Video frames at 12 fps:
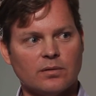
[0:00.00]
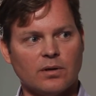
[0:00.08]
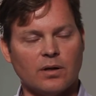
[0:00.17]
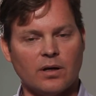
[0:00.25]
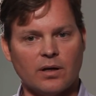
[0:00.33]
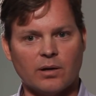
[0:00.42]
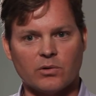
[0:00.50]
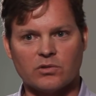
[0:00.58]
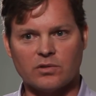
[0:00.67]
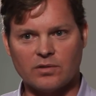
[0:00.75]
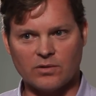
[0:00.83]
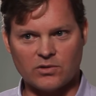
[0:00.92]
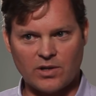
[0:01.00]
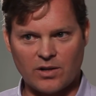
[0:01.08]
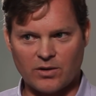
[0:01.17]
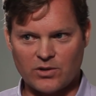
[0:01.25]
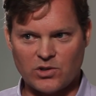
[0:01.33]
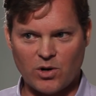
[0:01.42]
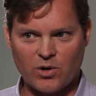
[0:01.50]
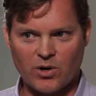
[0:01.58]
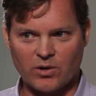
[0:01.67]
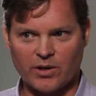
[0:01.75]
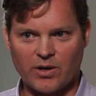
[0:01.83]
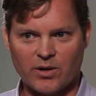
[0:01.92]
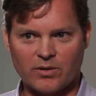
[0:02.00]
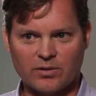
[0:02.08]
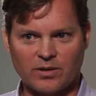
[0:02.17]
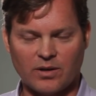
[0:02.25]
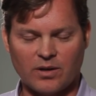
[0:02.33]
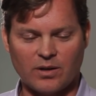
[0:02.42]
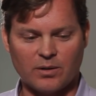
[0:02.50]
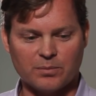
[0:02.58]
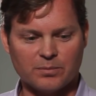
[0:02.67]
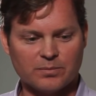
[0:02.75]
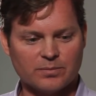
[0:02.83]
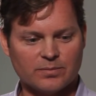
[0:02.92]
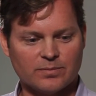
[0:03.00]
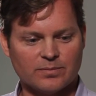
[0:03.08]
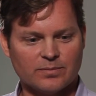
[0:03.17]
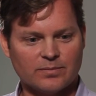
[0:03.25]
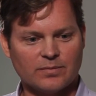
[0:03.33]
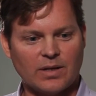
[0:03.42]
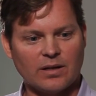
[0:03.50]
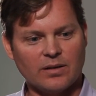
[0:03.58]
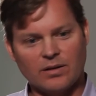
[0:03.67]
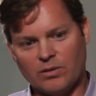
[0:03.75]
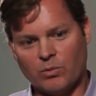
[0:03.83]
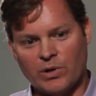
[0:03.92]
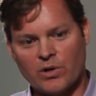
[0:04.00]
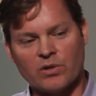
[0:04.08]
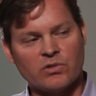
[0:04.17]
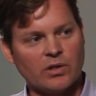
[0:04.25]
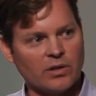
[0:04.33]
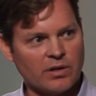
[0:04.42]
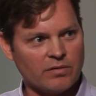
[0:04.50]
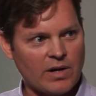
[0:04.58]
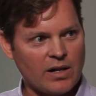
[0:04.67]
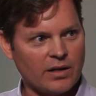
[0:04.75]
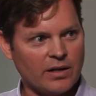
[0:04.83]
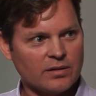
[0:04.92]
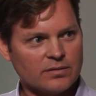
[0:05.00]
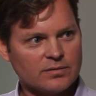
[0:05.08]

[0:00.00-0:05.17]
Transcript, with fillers: And I was just telling a joke earlier. Um, when you're in Silicon Valley,